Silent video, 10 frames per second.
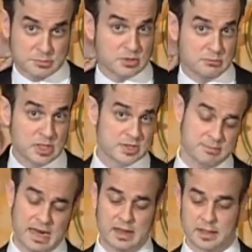
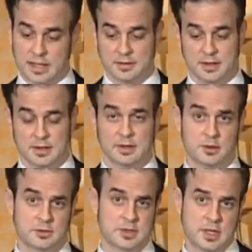municipality, I think.
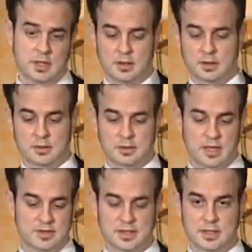There's
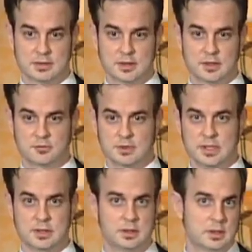continent,
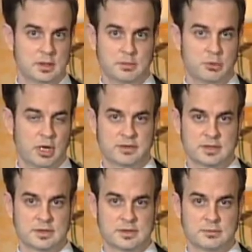country,
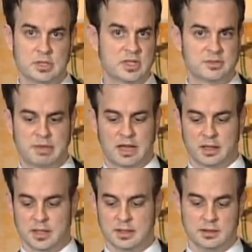province,
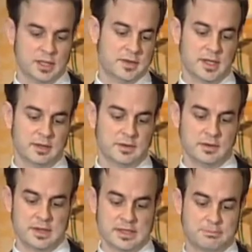municipality, and then
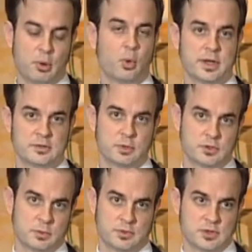these points, which
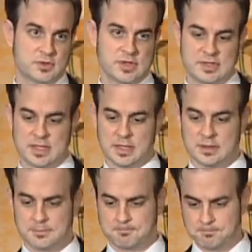were just the
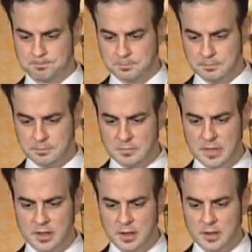cities.
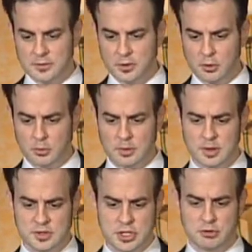So
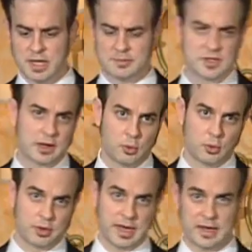
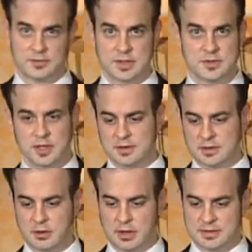geonames.org has this. You
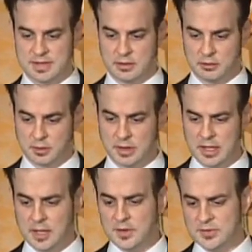can go out and download
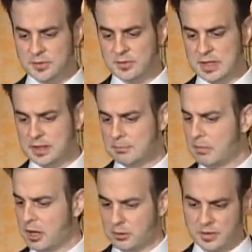it. This is the
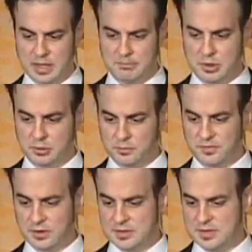model that I built,
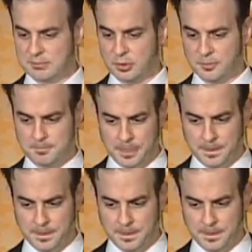very simple.